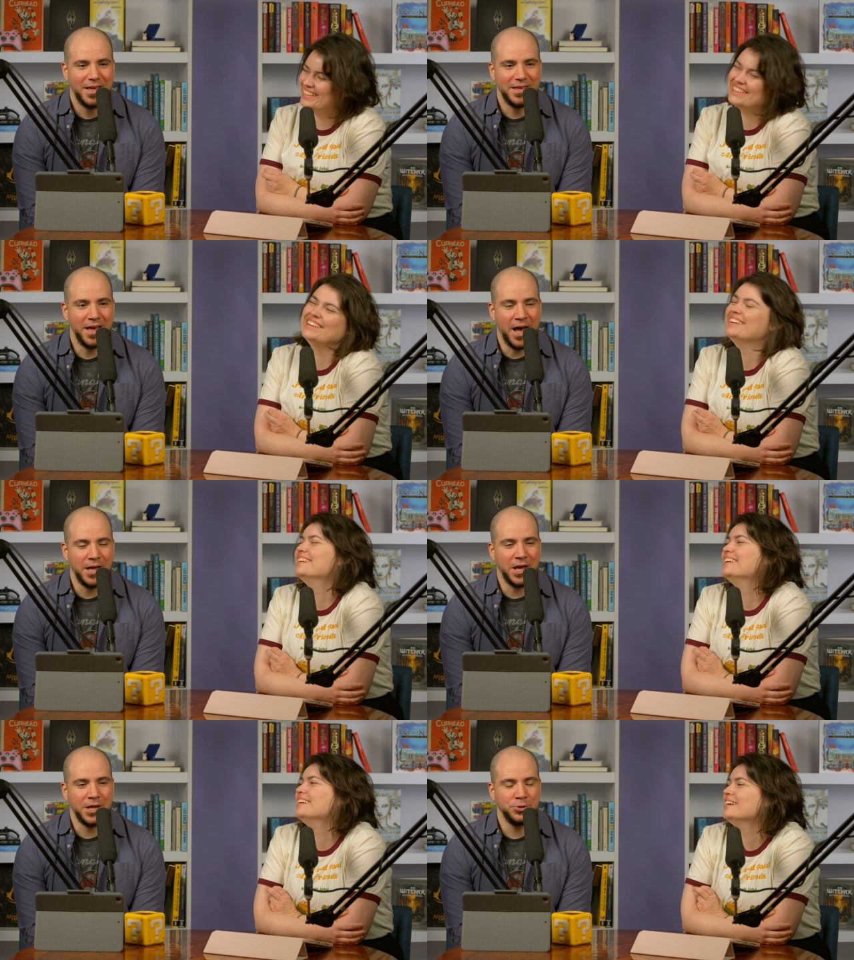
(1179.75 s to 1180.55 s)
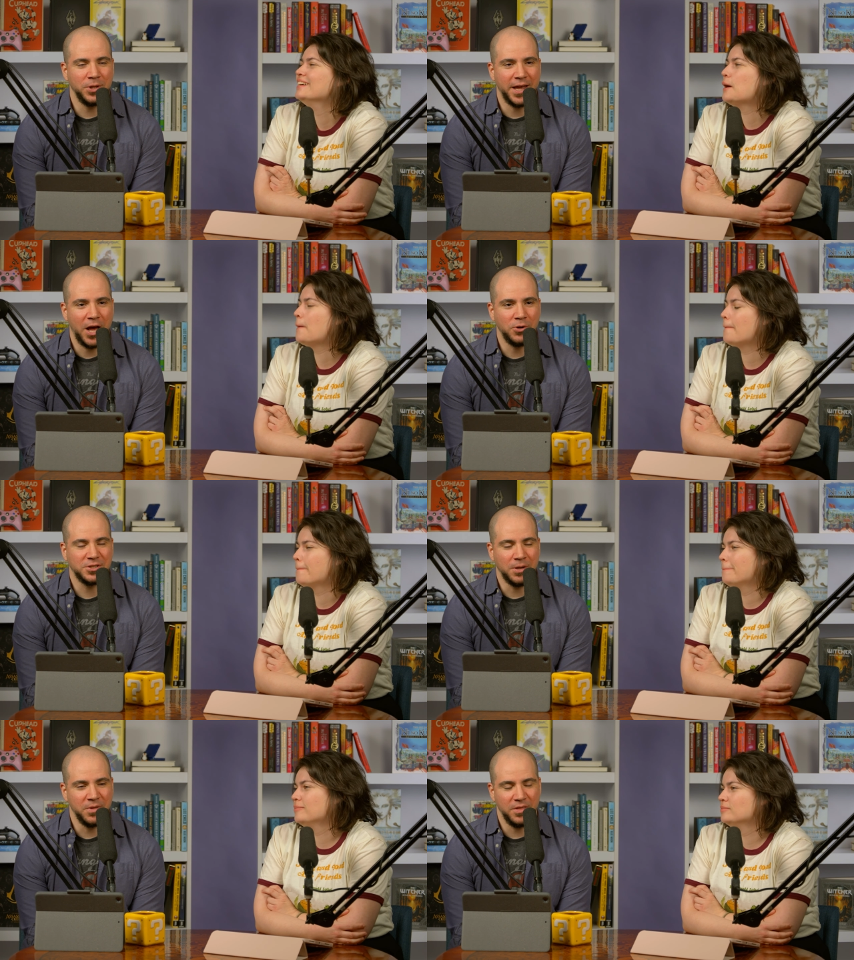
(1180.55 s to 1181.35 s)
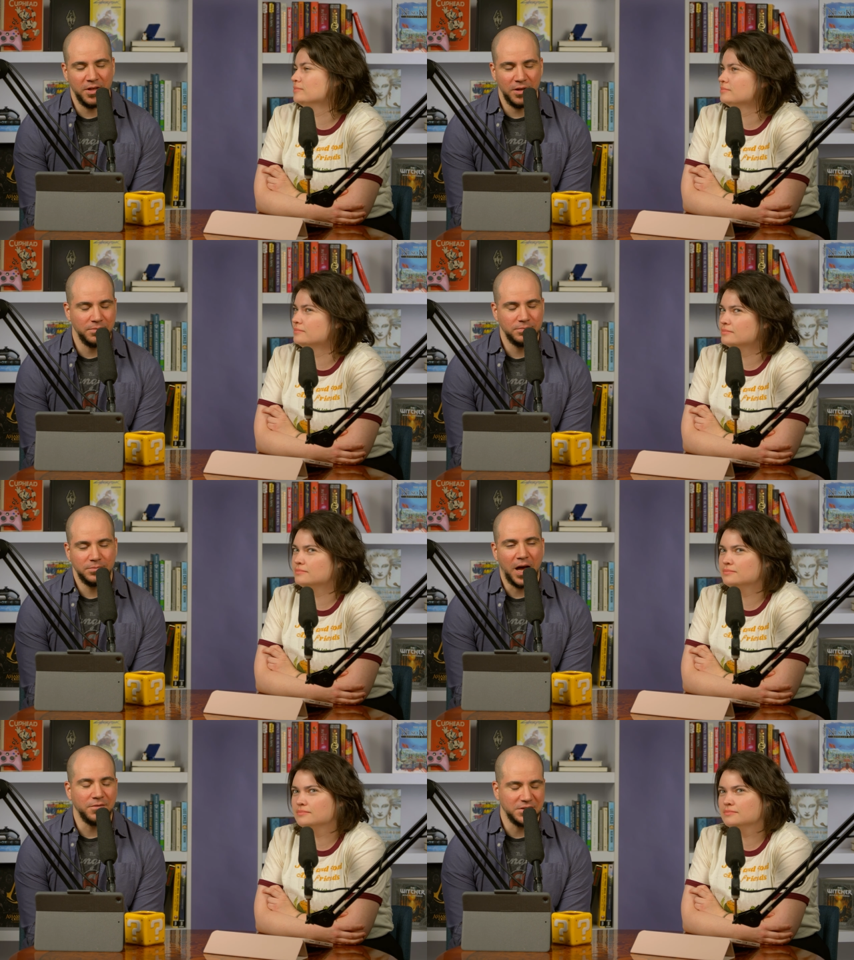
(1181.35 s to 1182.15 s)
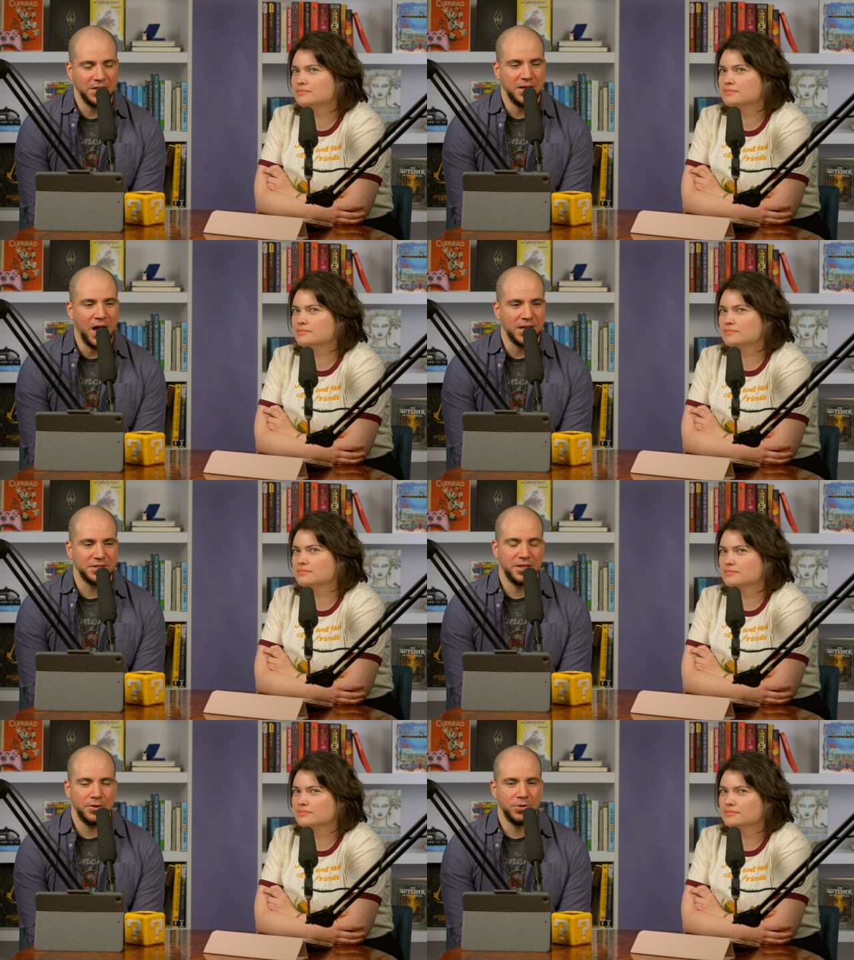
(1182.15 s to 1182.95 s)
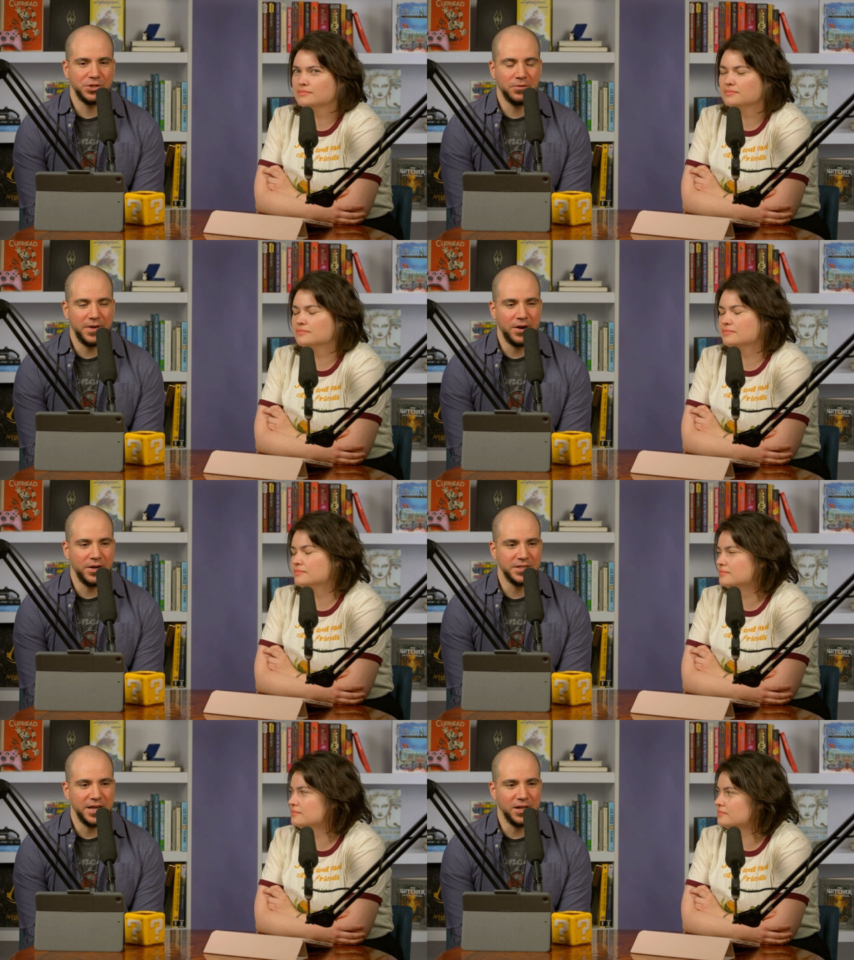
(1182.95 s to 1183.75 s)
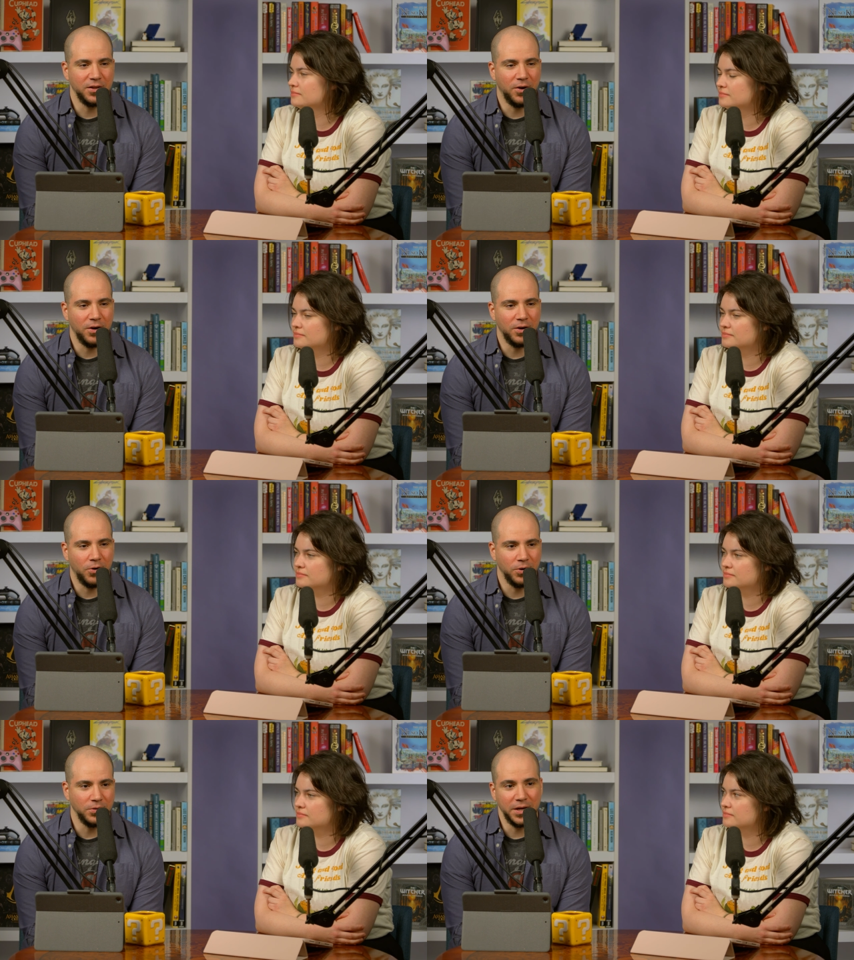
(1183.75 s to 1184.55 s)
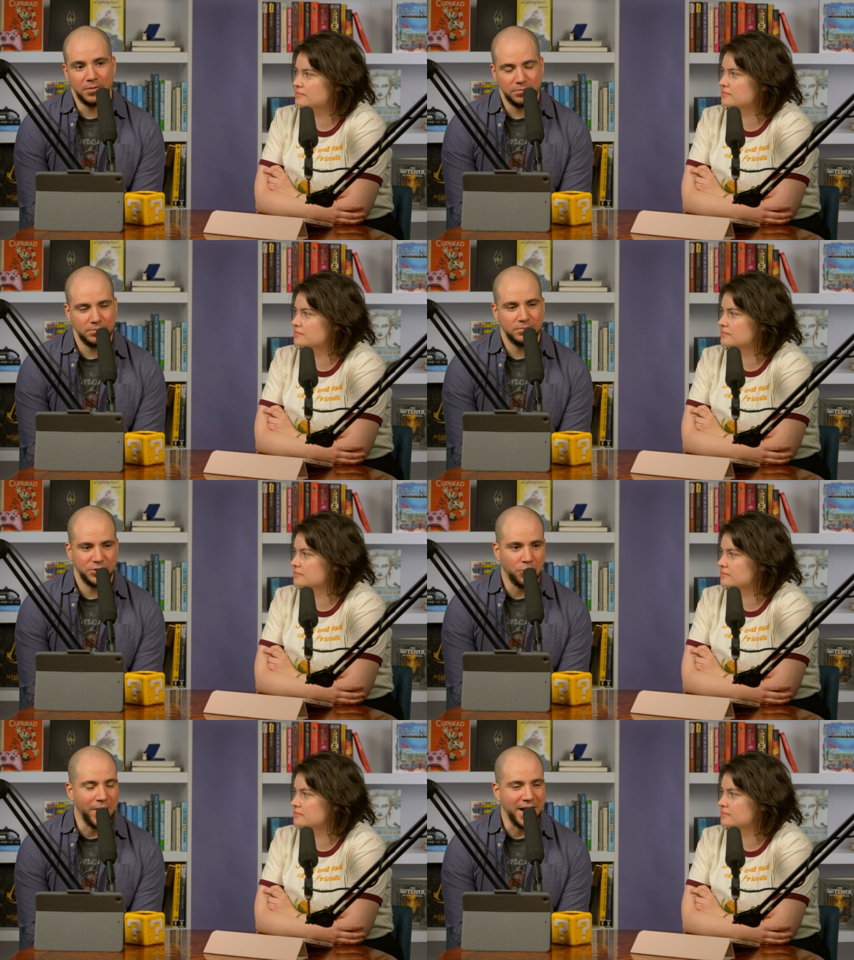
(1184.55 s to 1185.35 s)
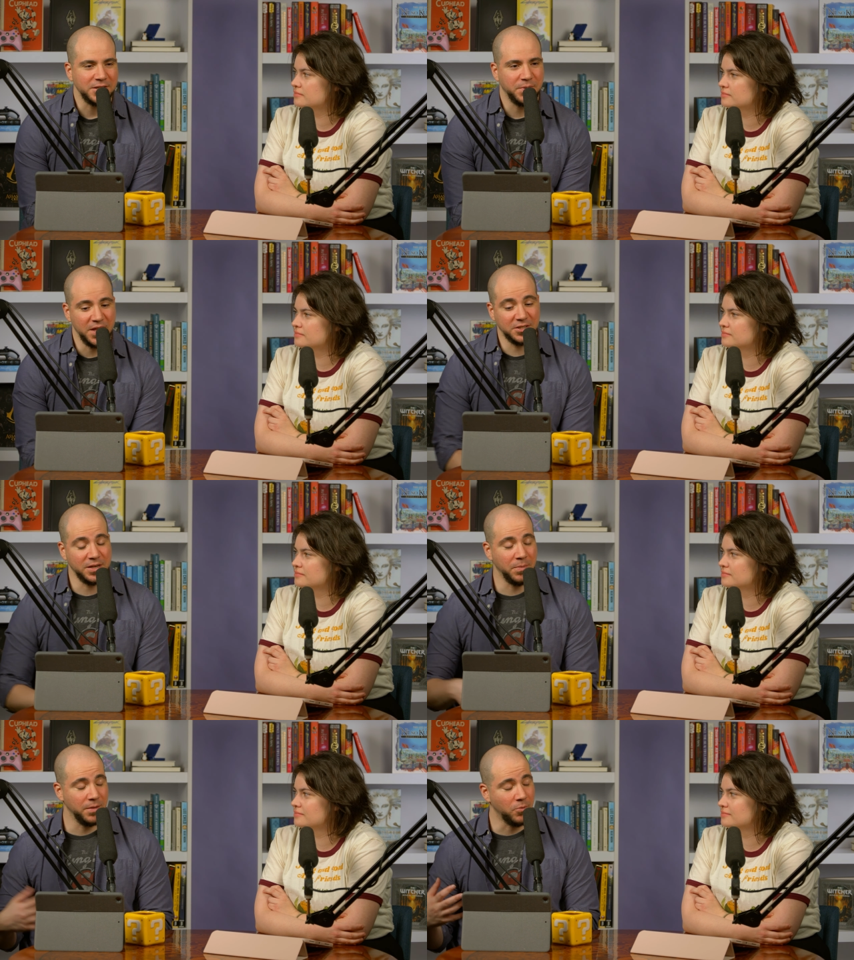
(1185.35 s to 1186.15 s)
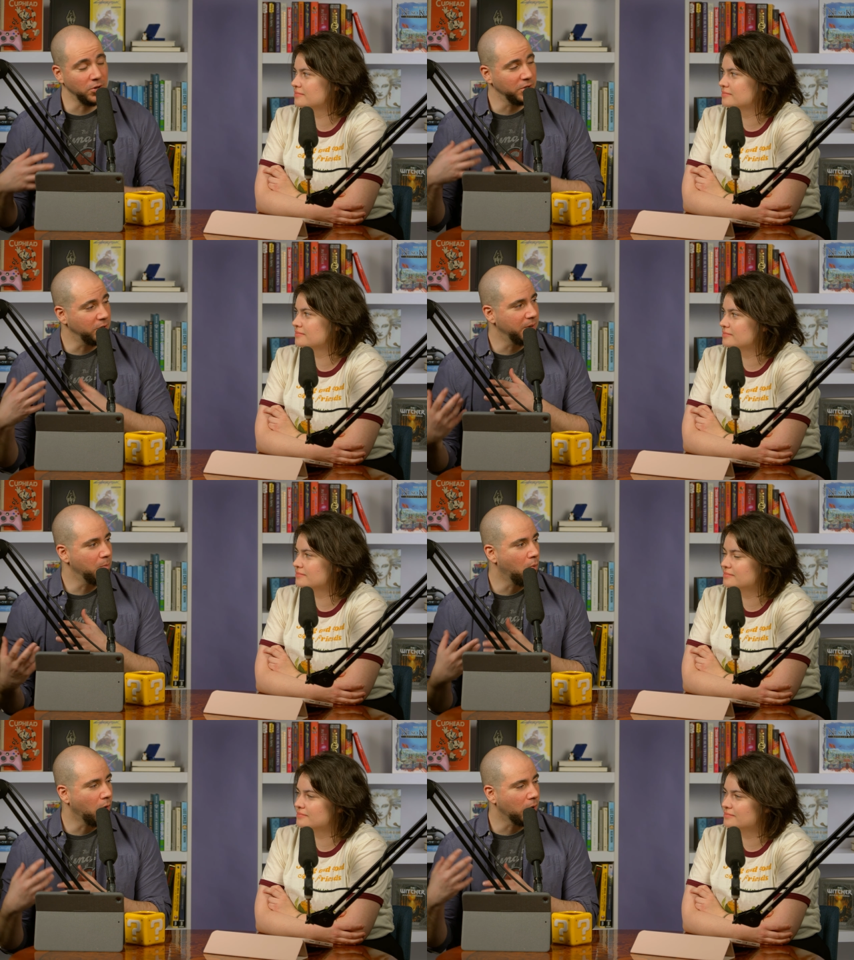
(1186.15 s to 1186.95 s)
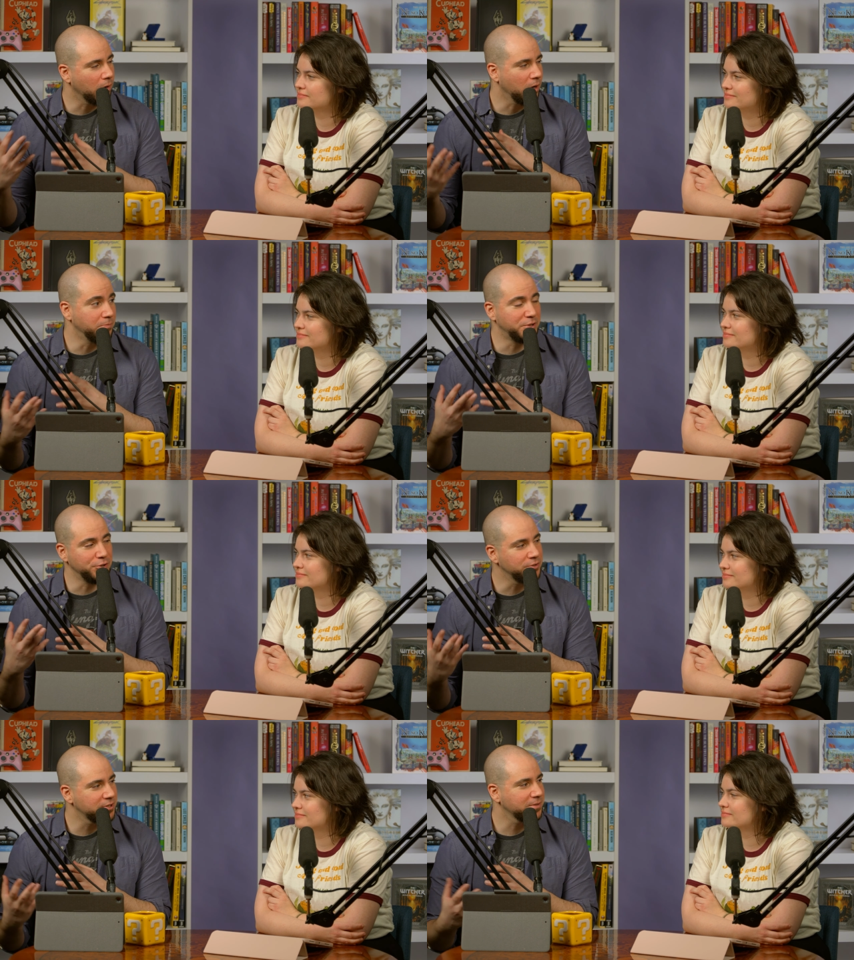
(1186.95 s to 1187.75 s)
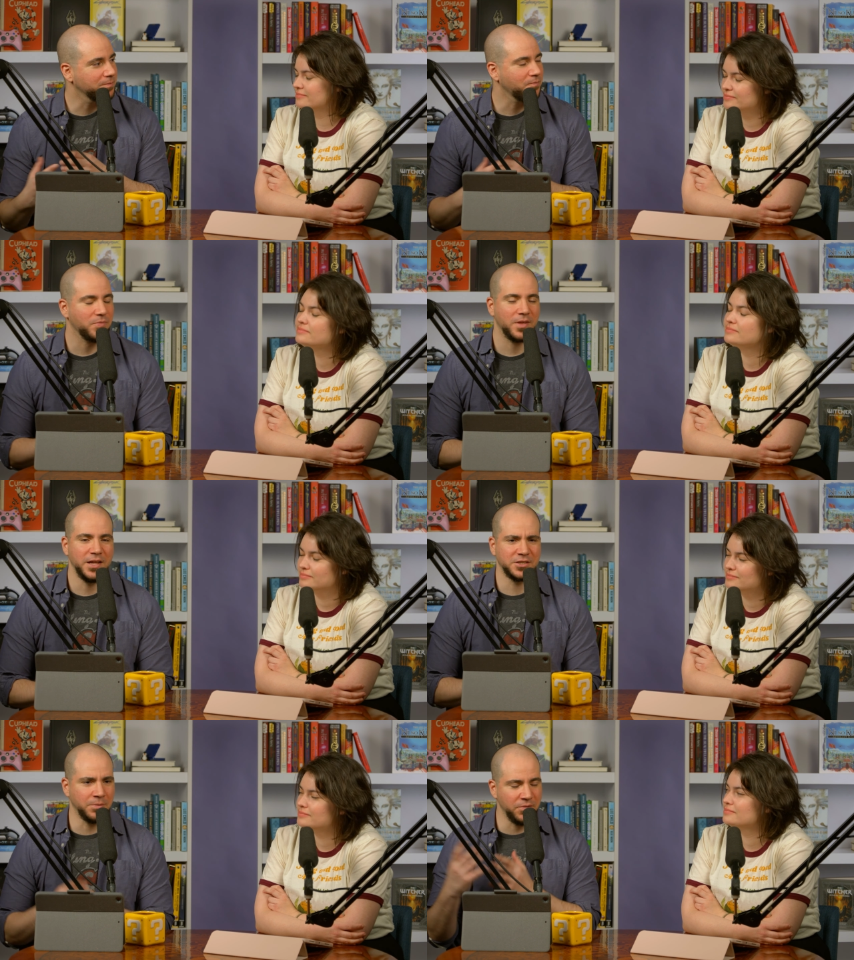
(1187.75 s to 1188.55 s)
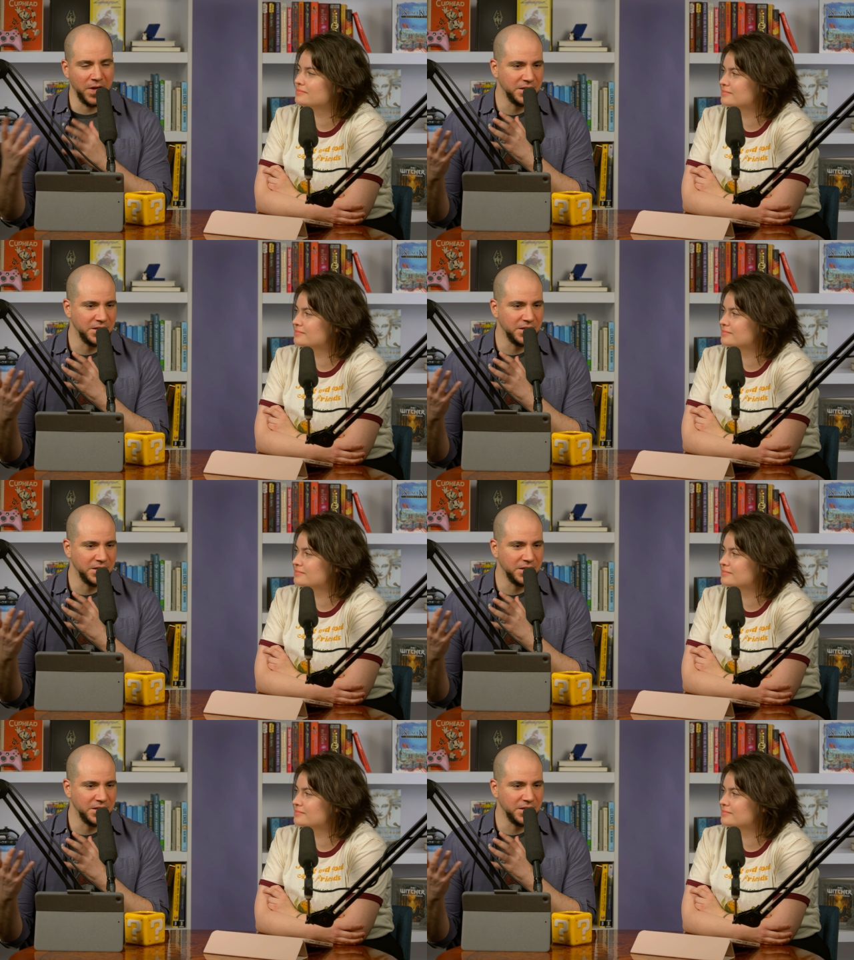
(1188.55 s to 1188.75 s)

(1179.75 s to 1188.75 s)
Speaker 1: Yeah, I, I do like how some of the obviously nods to the original fairy tale are are like direct, but then some of them are a little bit more obtuse. And some of them I